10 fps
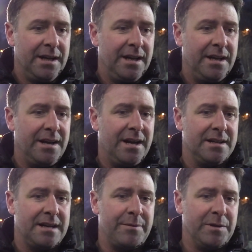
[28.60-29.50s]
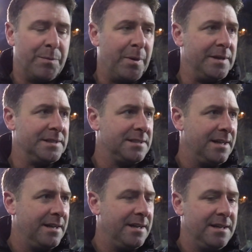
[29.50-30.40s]
uh, nah, happy with the point.
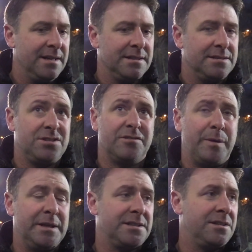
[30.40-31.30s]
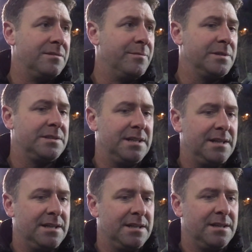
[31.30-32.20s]
Uh, it's a tough place to come, but
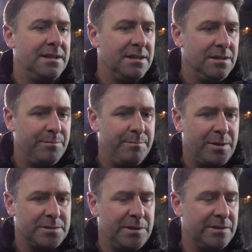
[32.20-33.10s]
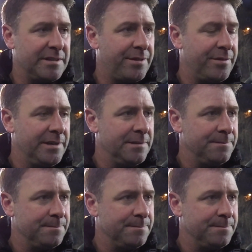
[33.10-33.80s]
uh, possibly could have had three.